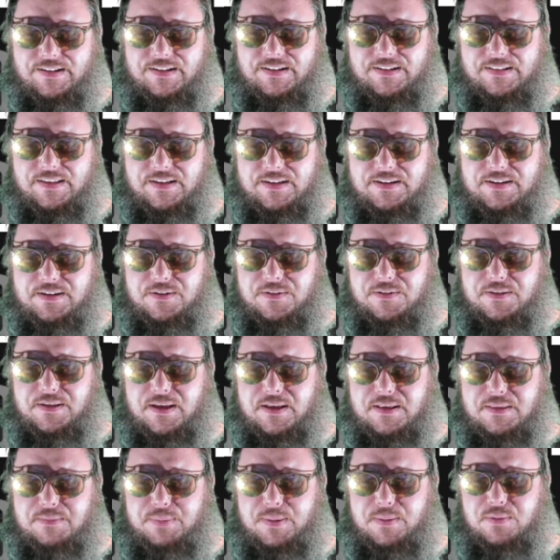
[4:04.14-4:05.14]
like you know, you got
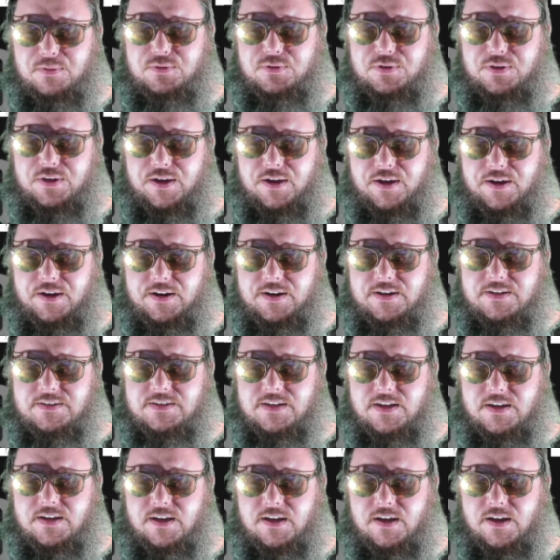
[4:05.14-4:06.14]
the people doing the hunting. It's
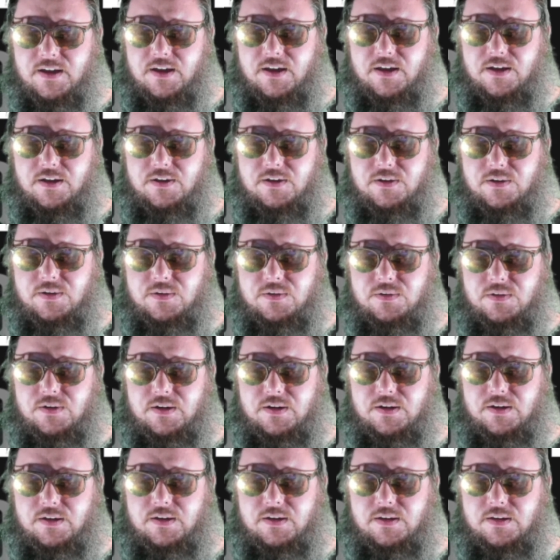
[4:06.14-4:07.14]
like, oh,
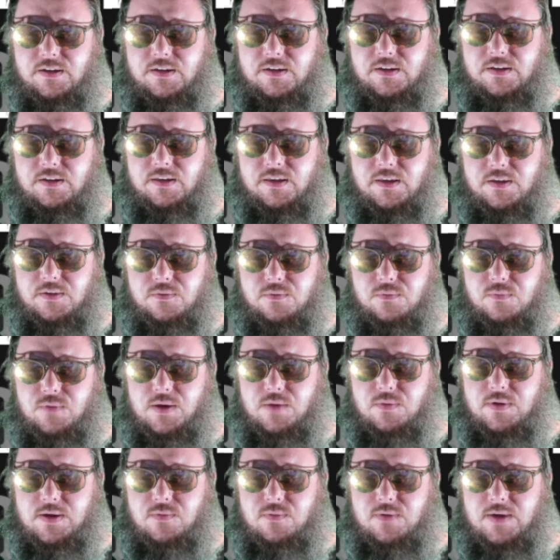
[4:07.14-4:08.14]
uh, uh,
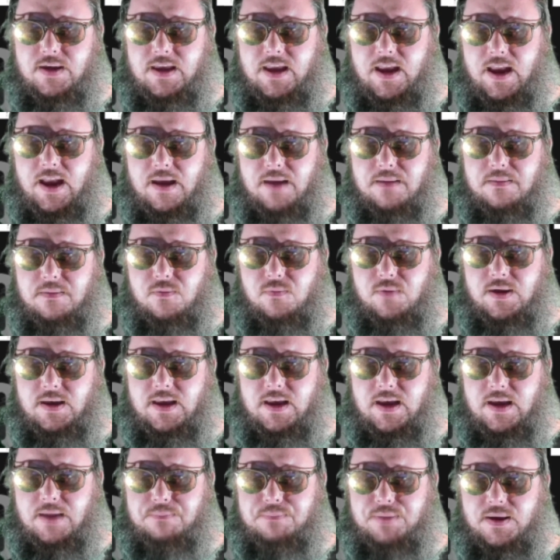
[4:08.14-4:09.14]
we, we can't we
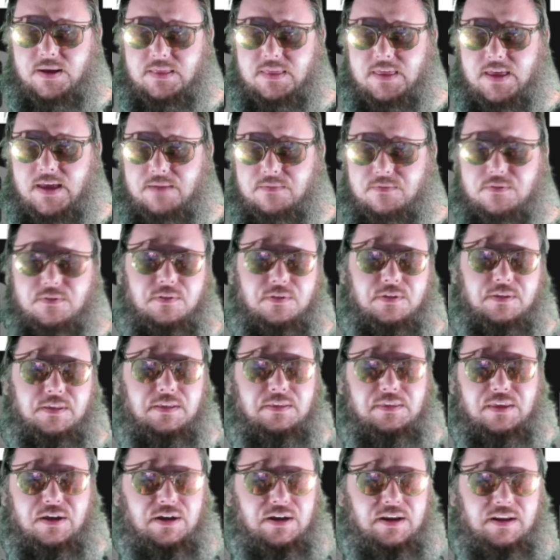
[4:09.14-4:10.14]
can't pick that. Well,
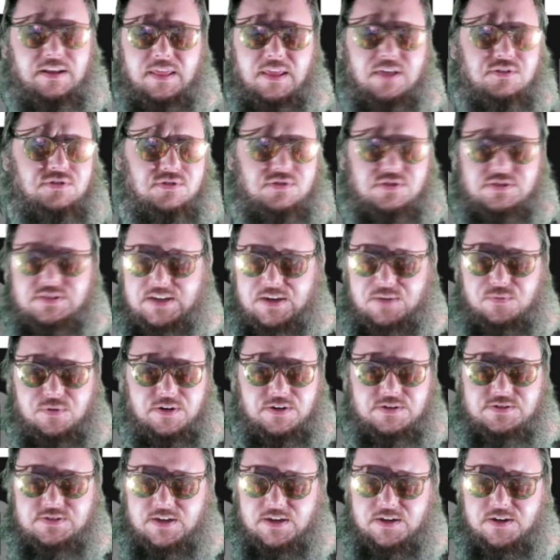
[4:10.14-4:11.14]
there there's a scene where
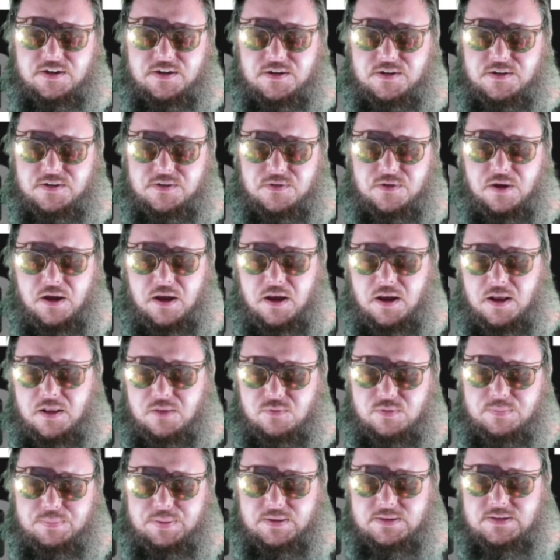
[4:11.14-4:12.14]
it's like, oh, we
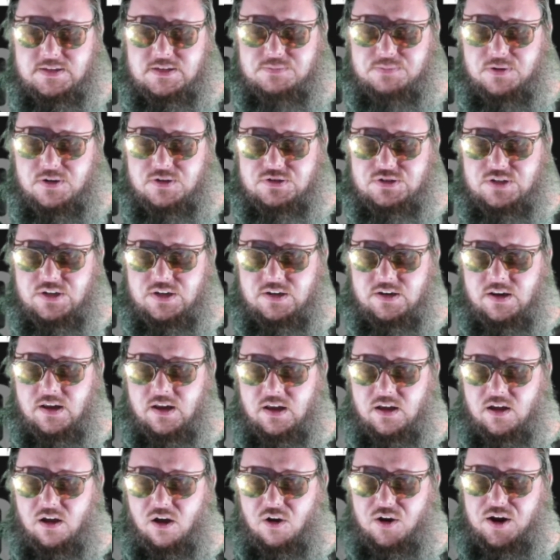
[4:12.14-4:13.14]
pick this person.
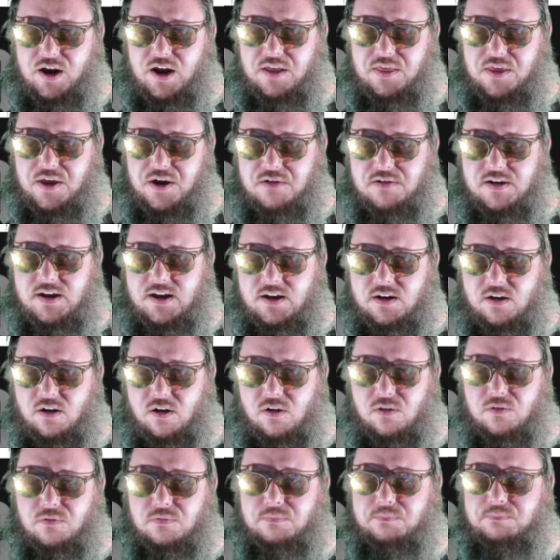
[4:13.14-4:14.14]
Oh yeah, they're in.
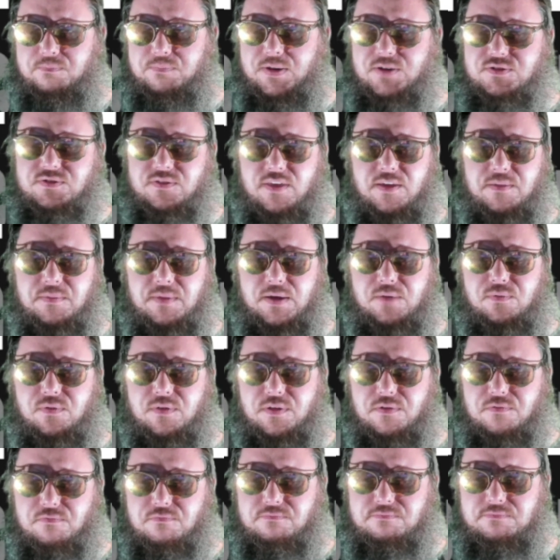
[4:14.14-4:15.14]
Oh, picture them like with a
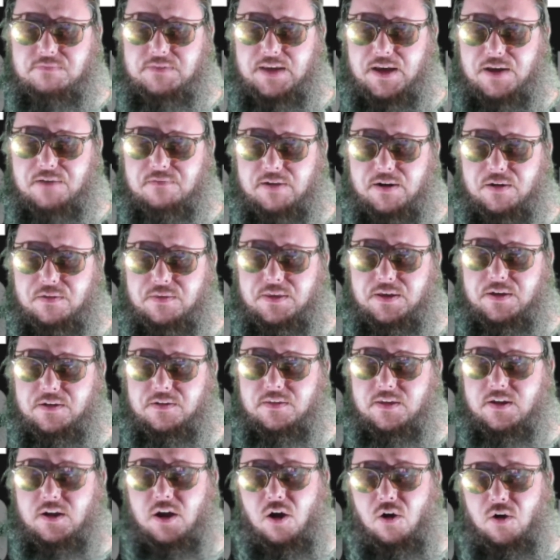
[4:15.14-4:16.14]
dead around at the
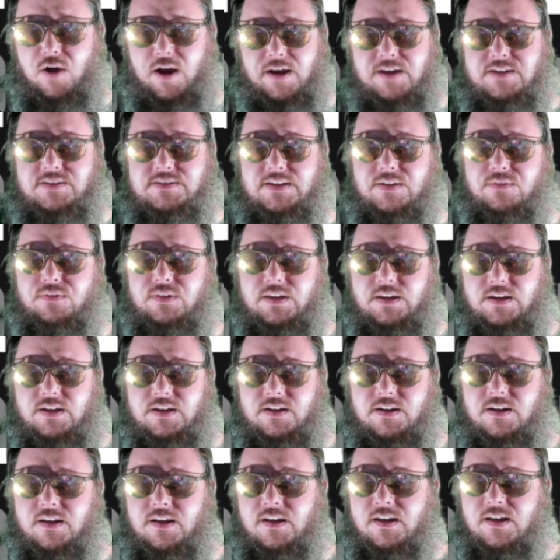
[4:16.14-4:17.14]
Like, oh yeah, he's definitely in.
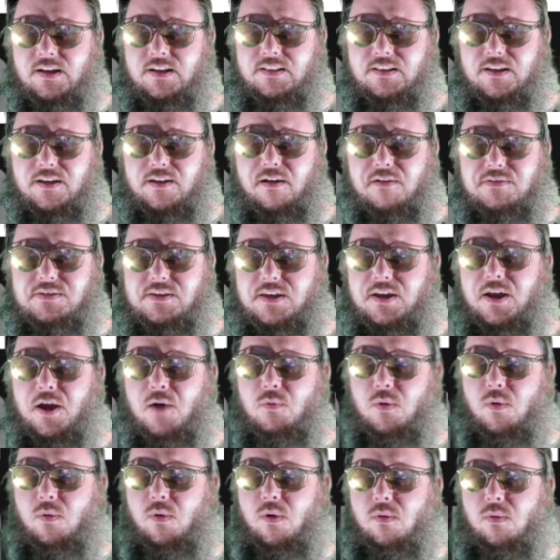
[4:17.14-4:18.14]
And I was like,
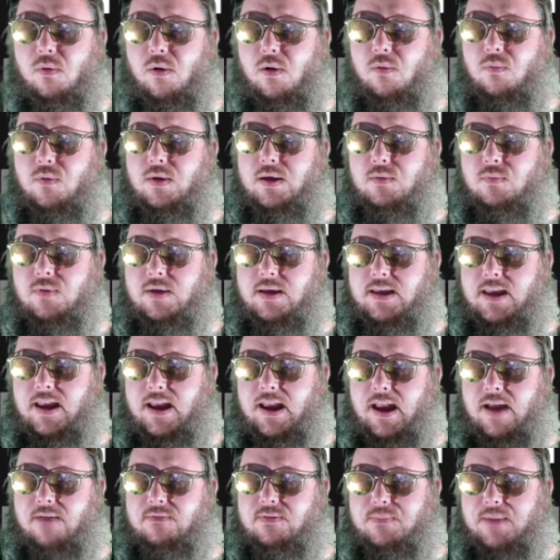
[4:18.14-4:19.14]
whoa, whoa, whoa, we, we can't
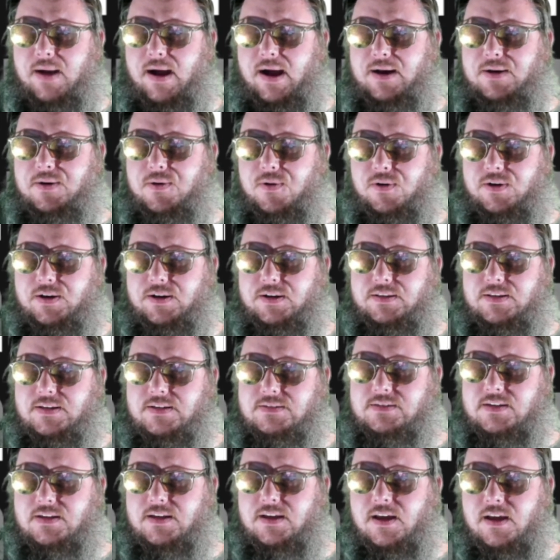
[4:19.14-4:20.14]
have a minority in this.
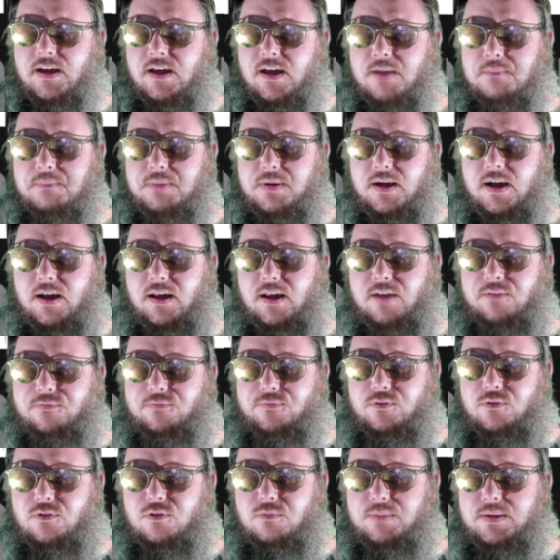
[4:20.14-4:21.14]
Like, but I, I feel
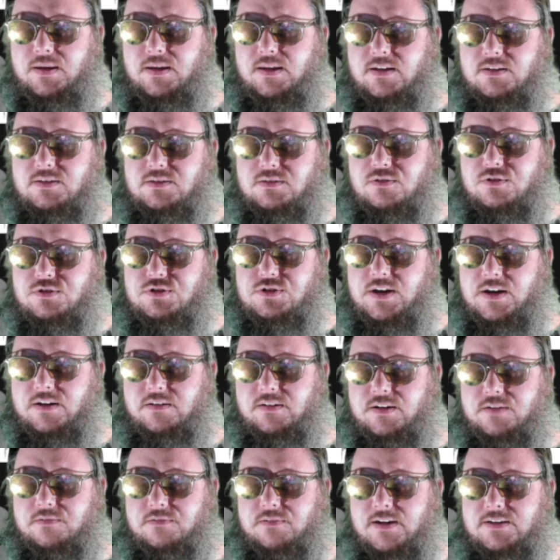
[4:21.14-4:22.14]
it will be exclusionary
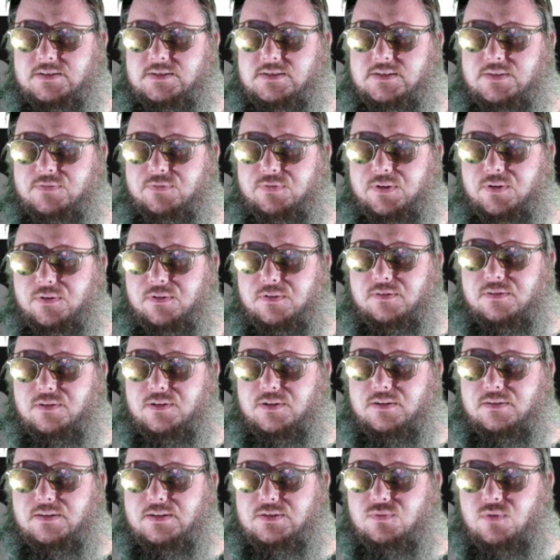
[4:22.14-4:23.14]
and racist if we don't include
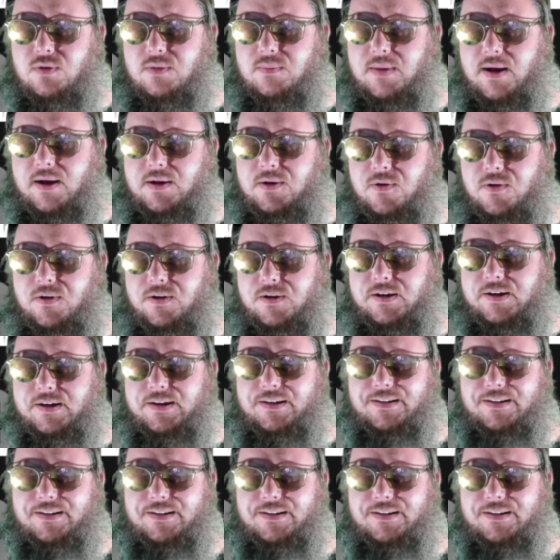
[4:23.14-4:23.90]
at least one minority.